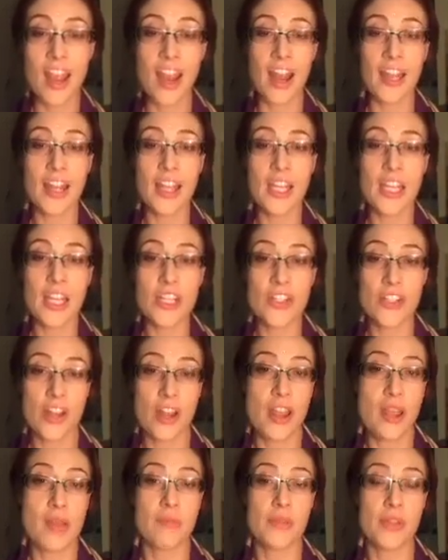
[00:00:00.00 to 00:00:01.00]
any
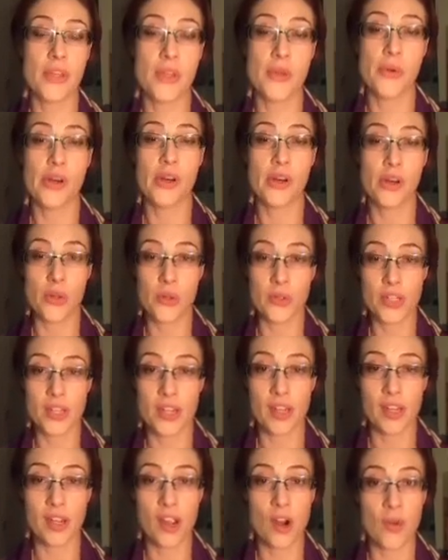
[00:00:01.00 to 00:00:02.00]
shame that you are
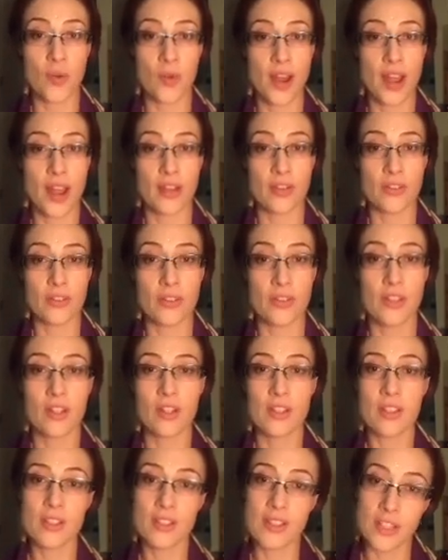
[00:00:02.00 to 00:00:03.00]
holding around
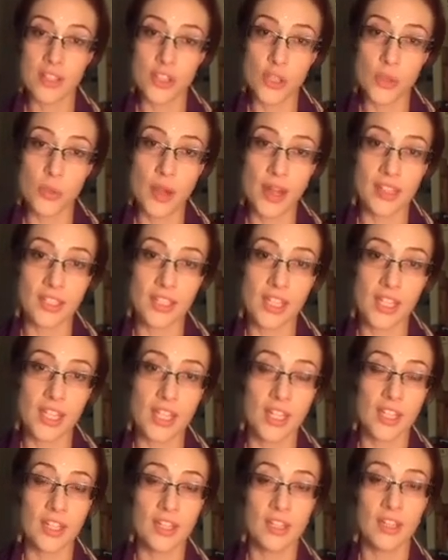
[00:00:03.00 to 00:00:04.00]
sexuality,